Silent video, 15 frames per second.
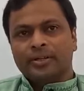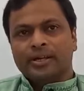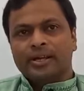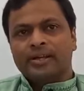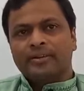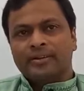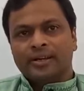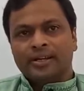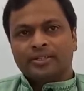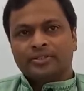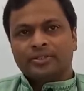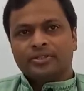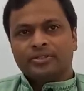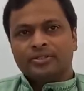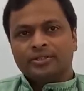in
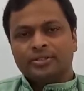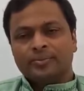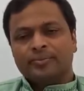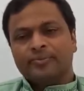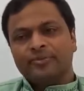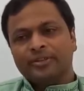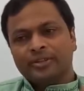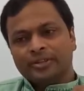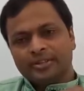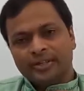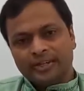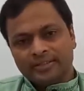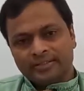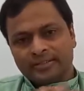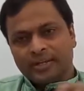relationship with
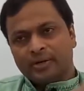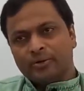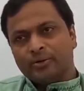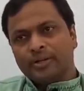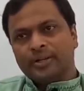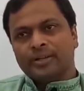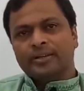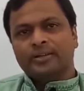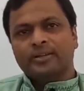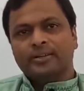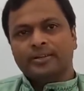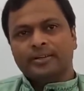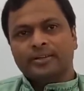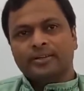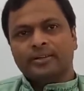its surrounding
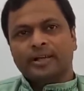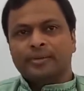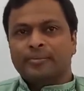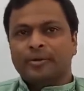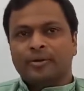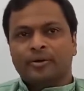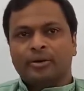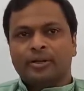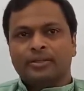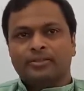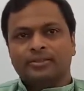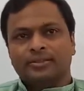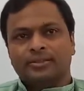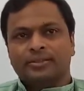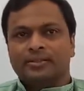can be called
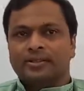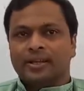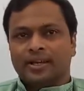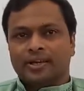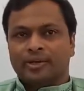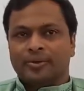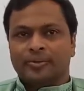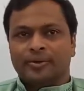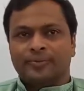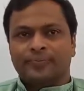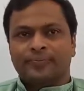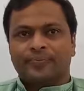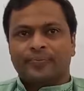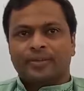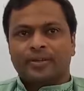as anatomy.
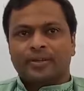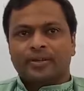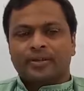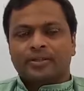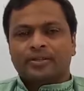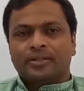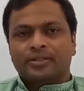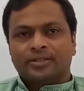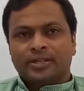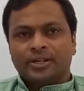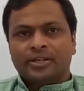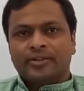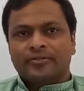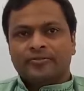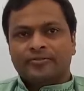The
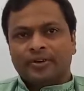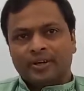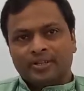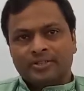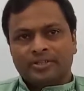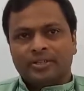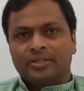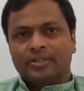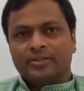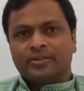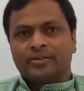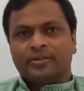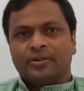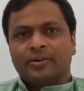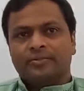study of function
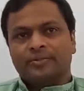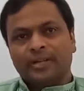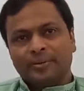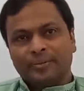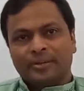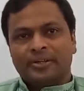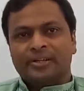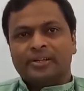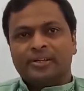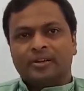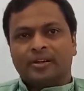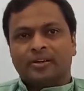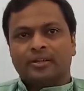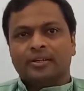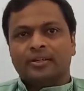of that particular
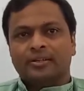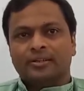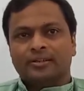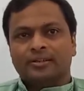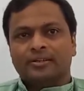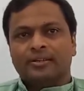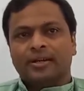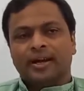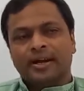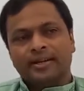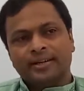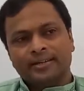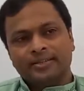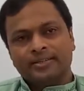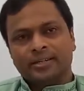organ
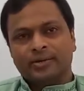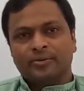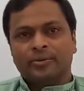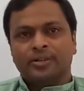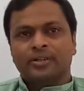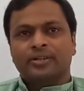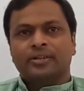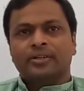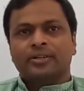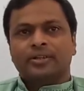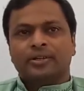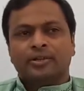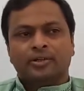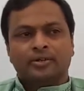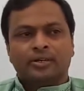and its surrounding,
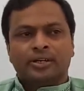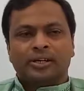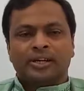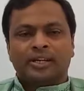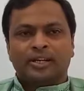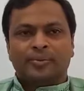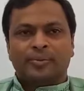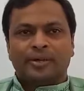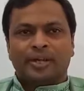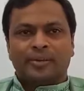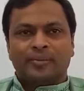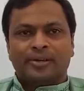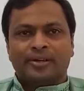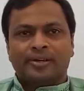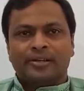let it be
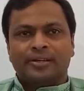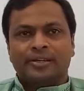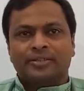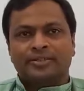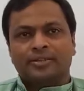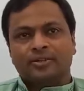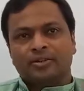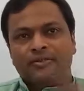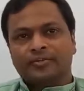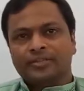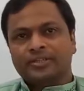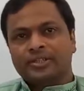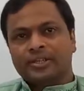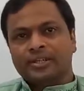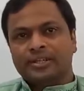chemical nature or
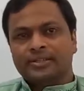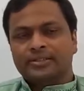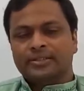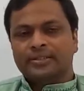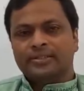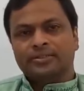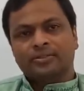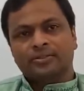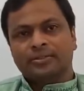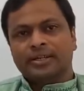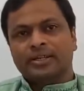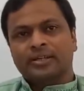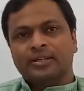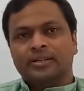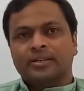physical nature. So
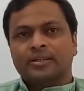then